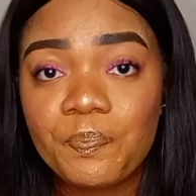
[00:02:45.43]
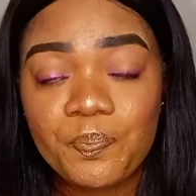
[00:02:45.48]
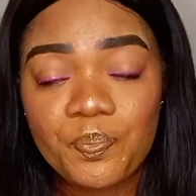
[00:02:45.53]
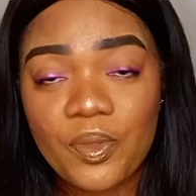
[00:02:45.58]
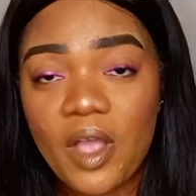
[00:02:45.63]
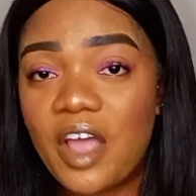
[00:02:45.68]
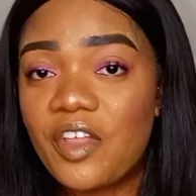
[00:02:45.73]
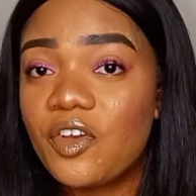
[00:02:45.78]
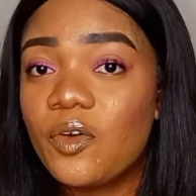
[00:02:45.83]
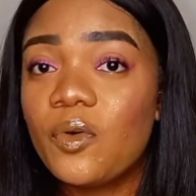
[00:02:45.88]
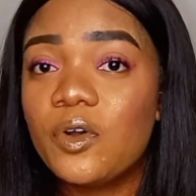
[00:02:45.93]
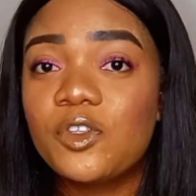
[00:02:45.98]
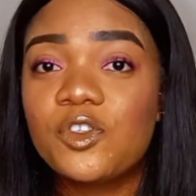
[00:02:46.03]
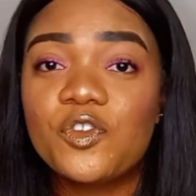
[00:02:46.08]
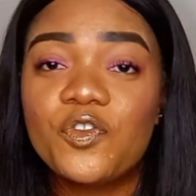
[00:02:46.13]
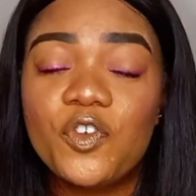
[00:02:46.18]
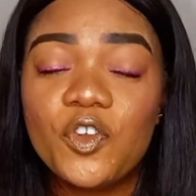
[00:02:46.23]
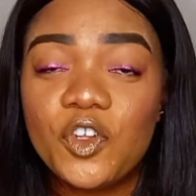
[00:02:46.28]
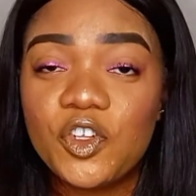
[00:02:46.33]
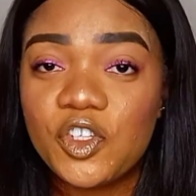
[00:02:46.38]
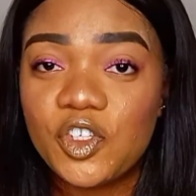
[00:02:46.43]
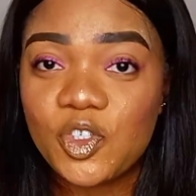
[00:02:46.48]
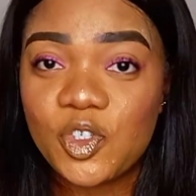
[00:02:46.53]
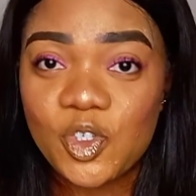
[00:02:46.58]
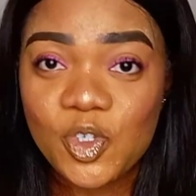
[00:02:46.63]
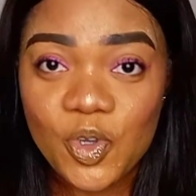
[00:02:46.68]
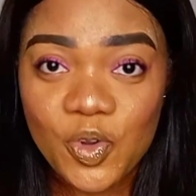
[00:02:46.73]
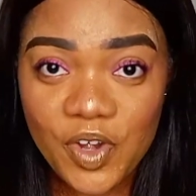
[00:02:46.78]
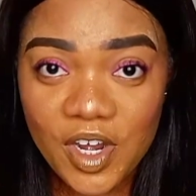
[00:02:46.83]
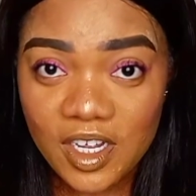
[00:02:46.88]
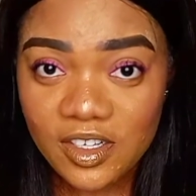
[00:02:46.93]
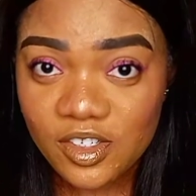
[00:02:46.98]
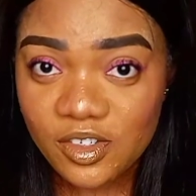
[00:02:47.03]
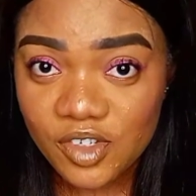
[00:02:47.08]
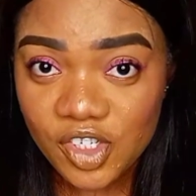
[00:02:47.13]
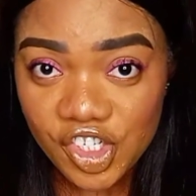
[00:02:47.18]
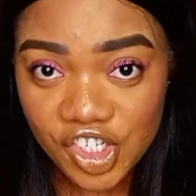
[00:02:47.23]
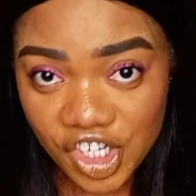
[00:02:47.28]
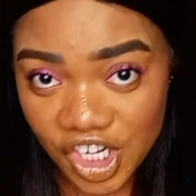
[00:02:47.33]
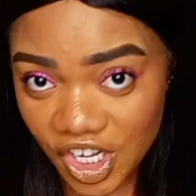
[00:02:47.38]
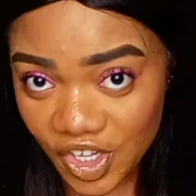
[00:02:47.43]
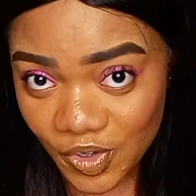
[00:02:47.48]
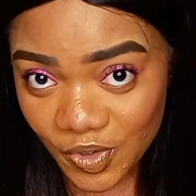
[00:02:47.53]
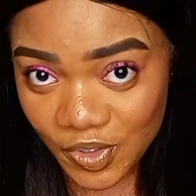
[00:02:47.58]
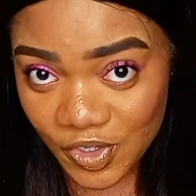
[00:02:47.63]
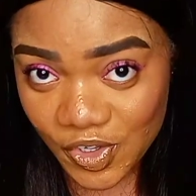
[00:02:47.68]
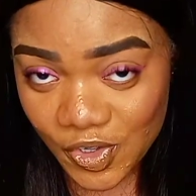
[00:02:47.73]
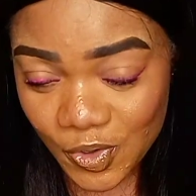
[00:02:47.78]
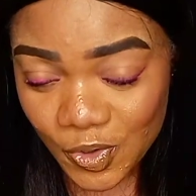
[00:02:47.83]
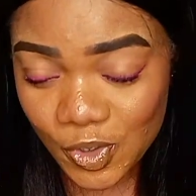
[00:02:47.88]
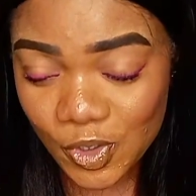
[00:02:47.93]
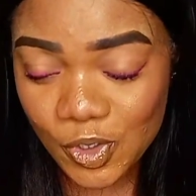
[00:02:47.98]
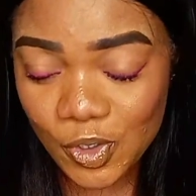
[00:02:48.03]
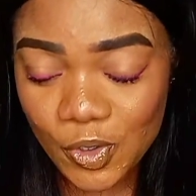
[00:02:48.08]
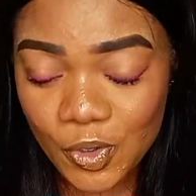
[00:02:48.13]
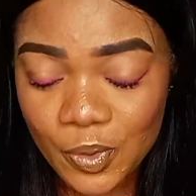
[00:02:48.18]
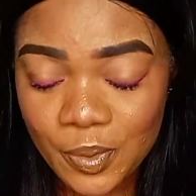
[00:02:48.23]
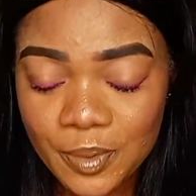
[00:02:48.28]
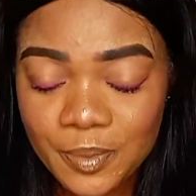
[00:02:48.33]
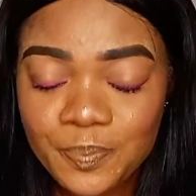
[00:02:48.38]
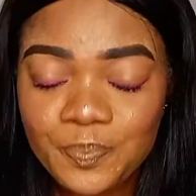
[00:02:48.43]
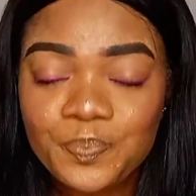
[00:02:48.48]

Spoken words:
I don't want to follow the tutorials you shared on YouTube.